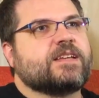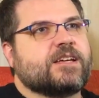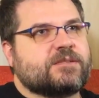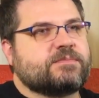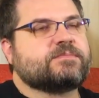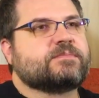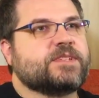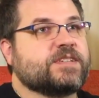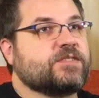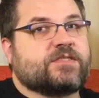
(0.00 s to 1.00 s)
Yeah.
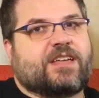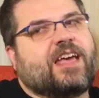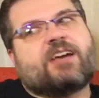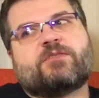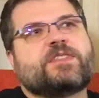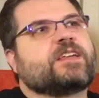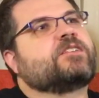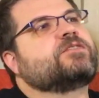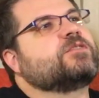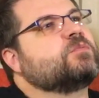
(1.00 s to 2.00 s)
Because there's everything
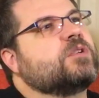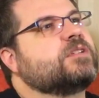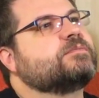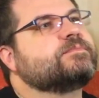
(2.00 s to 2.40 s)
else you could want.